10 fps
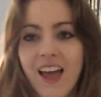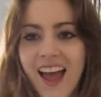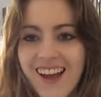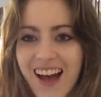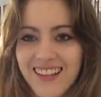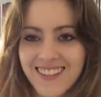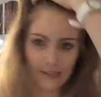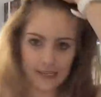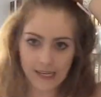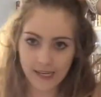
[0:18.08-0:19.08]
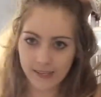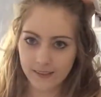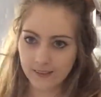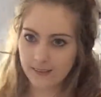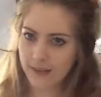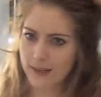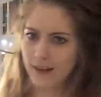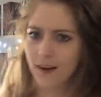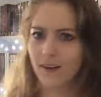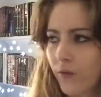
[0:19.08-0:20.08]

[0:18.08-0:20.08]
Hey guys, Nikki Lee here.